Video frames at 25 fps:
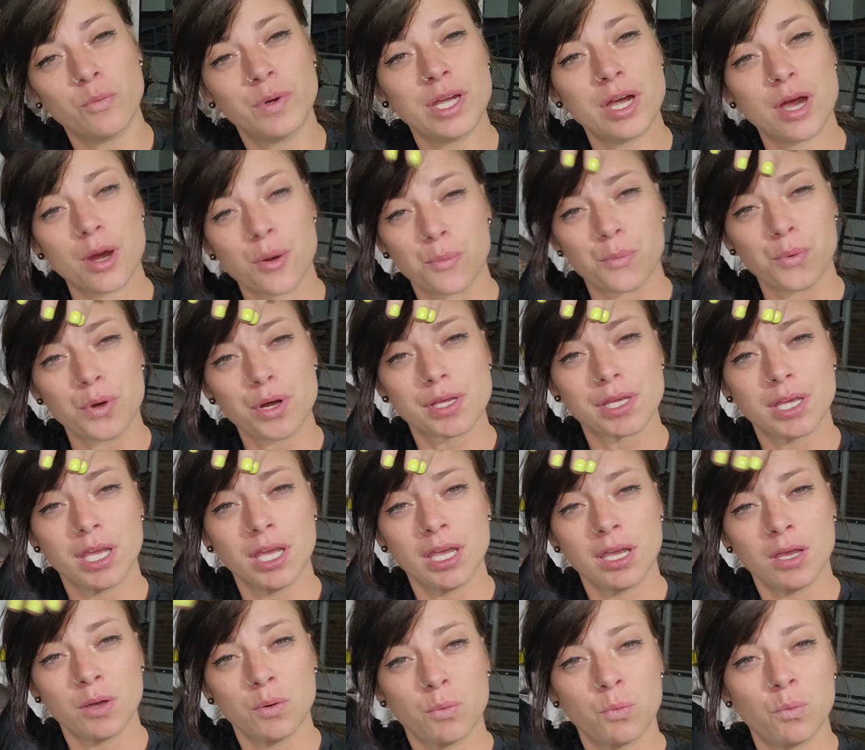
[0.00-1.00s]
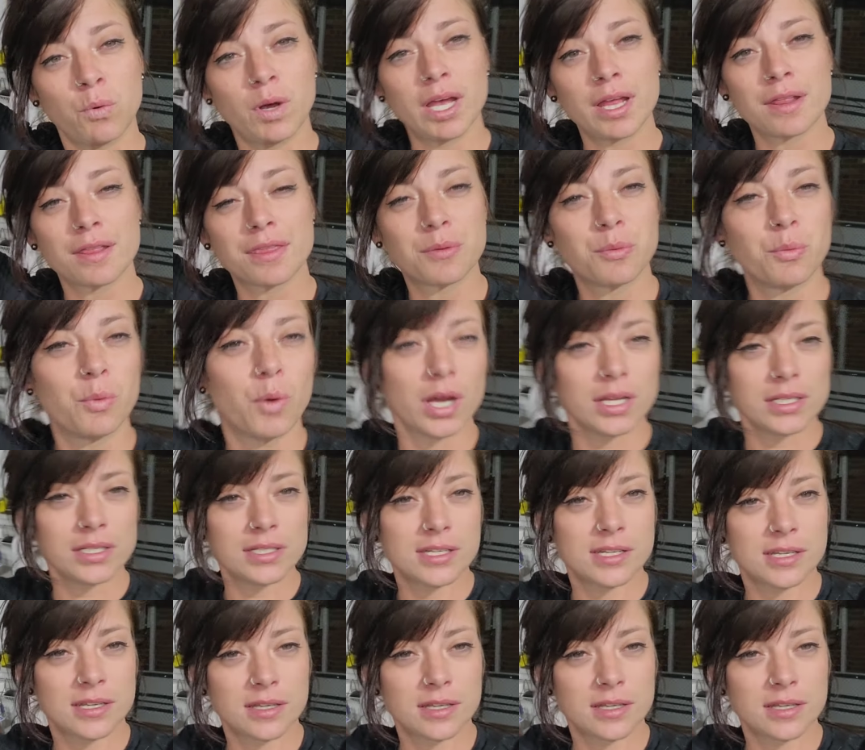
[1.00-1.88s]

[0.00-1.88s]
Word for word: We are working with what